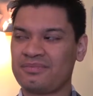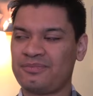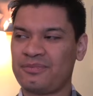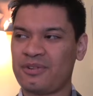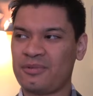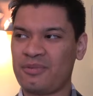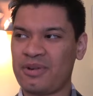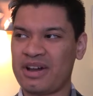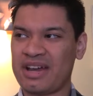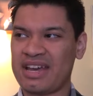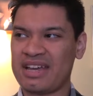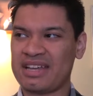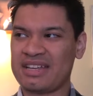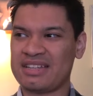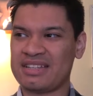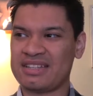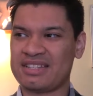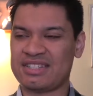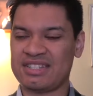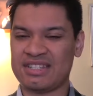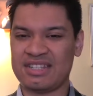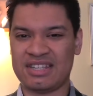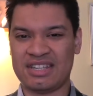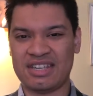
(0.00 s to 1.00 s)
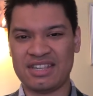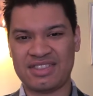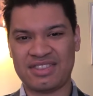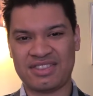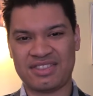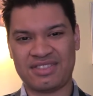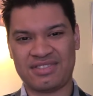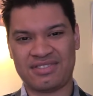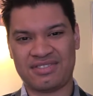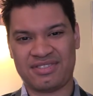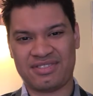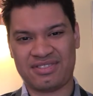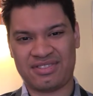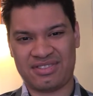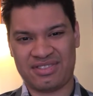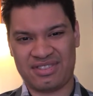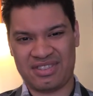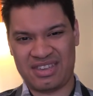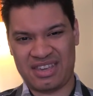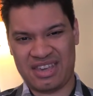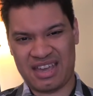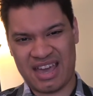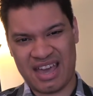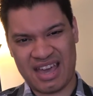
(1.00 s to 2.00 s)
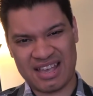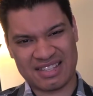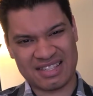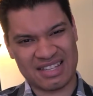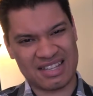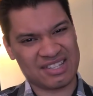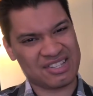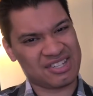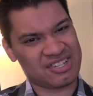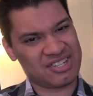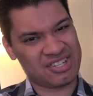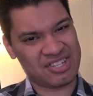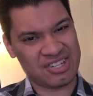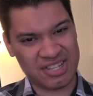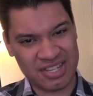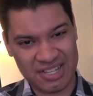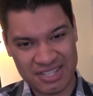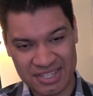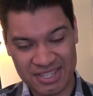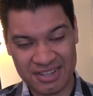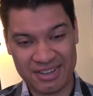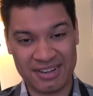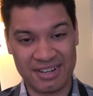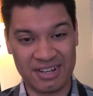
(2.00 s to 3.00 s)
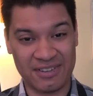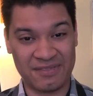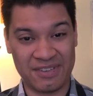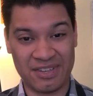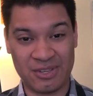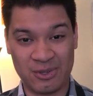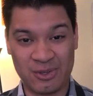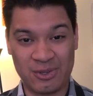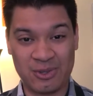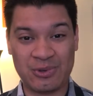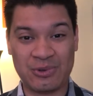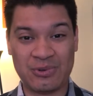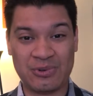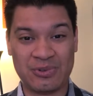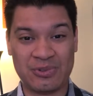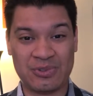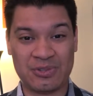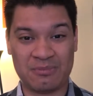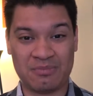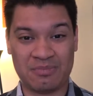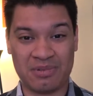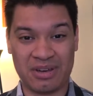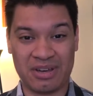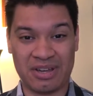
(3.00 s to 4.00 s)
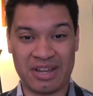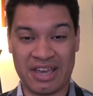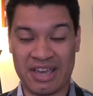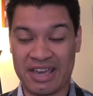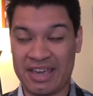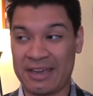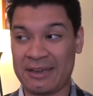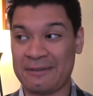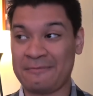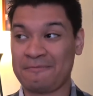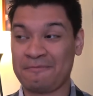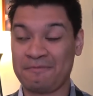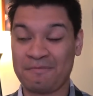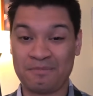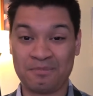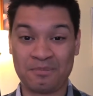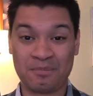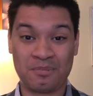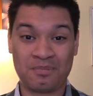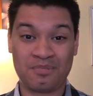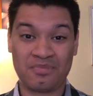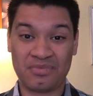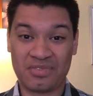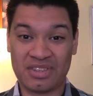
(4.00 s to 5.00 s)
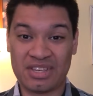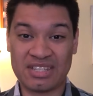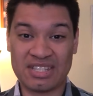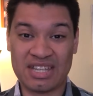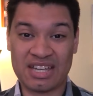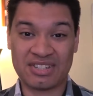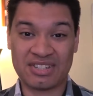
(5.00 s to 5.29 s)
from what I can see, he has a shit ton of issues, but hey, he's